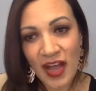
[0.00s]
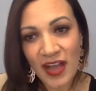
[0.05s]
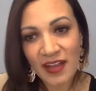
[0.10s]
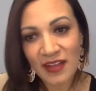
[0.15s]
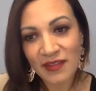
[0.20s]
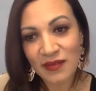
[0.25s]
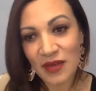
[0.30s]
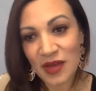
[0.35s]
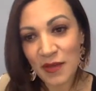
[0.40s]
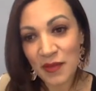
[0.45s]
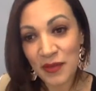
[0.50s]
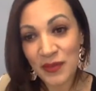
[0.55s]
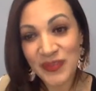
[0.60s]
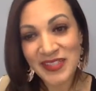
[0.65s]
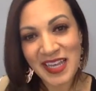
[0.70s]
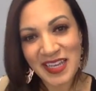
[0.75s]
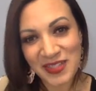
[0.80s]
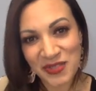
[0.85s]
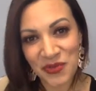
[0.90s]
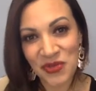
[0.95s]
I'm
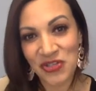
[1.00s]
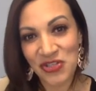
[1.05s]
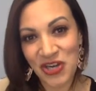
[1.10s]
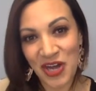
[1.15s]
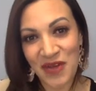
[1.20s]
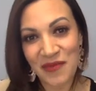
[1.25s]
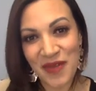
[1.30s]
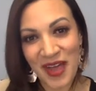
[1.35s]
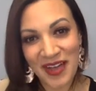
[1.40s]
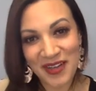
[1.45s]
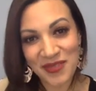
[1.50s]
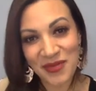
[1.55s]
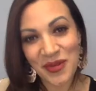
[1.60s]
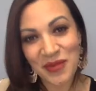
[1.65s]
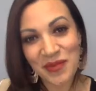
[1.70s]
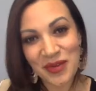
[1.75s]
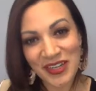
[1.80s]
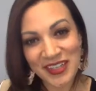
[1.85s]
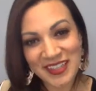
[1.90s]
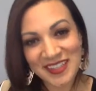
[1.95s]
obsessed with John
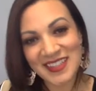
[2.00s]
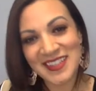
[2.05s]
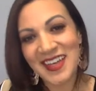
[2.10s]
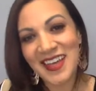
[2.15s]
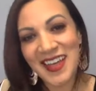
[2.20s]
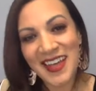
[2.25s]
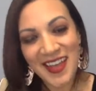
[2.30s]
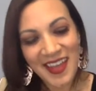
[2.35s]
Maxwell books.